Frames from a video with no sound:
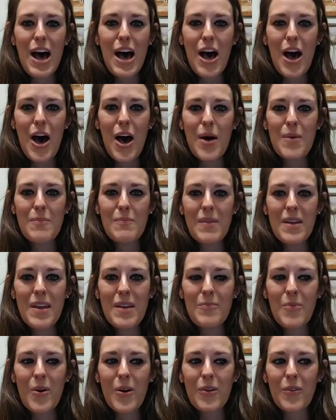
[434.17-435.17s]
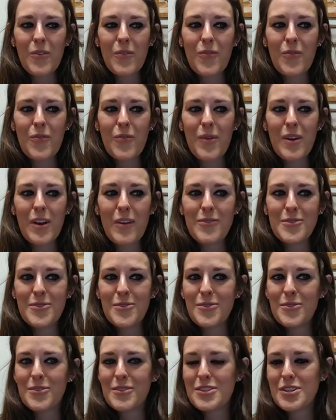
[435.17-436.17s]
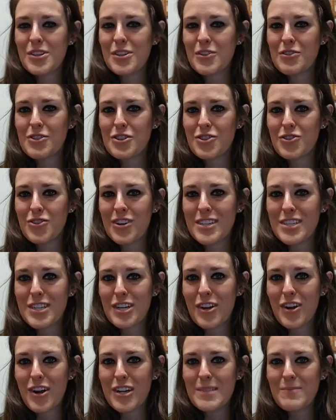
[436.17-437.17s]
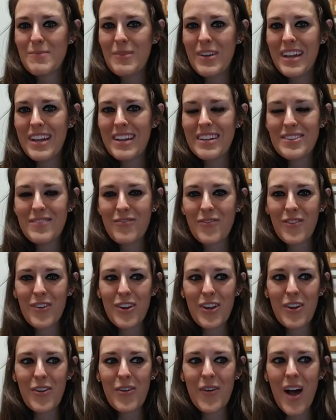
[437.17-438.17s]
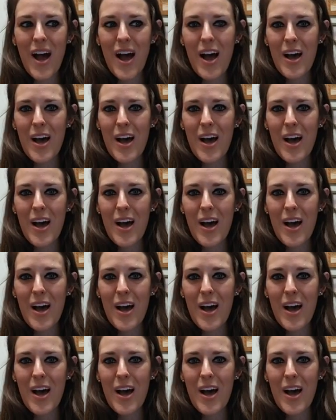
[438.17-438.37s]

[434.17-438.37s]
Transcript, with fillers: Um, and part of what I've told her is, you know, just trust in God's plan for you.